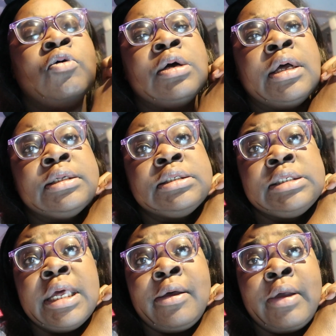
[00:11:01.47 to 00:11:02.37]
ones,
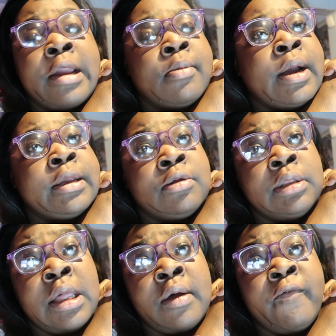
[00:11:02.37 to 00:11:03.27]
tell everybody
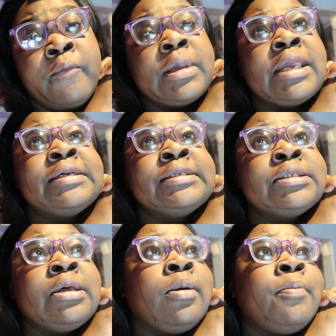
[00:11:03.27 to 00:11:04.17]
you love them,
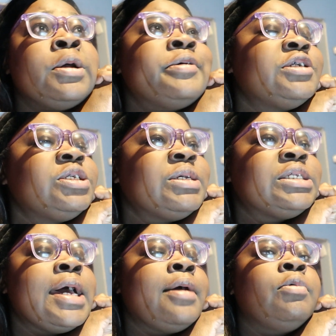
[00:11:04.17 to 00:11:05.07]
kiss them,
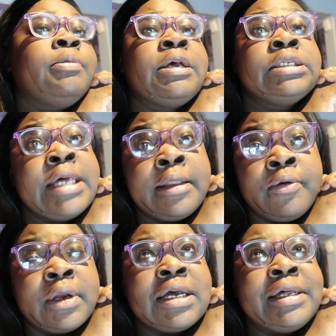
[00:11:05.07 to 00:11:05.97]
spend time with them,
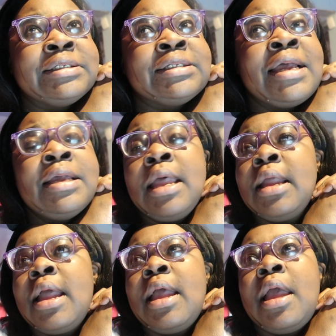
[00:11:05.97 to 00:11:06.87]
etc. Because
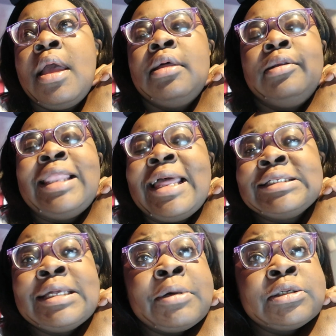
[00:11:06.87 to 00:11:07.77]

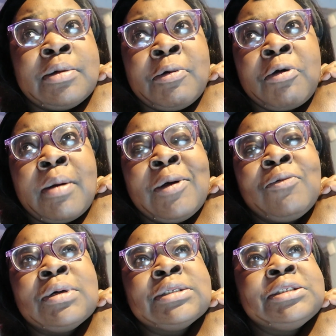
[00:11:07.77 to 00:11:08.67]
last time I saw my grandma
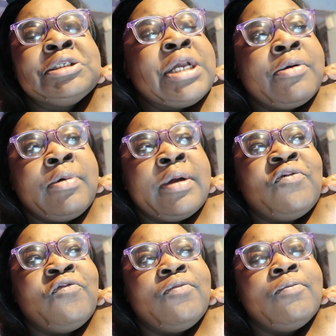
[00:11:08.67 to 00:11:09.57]
was January
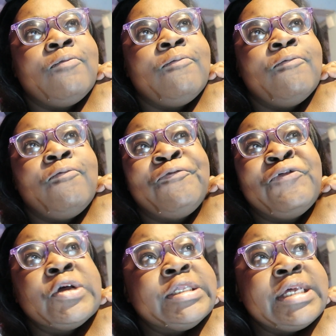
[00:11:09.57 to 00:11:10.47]

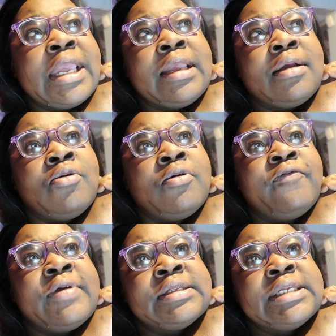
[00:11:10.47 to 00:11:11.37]
14th or
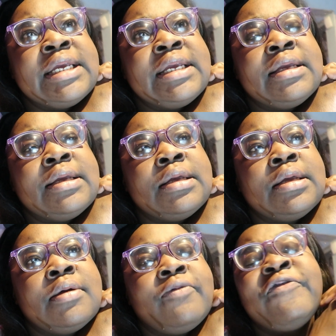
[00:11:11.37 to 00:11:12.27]

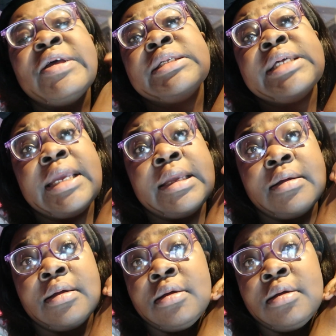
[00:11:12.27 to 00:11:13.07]
15th.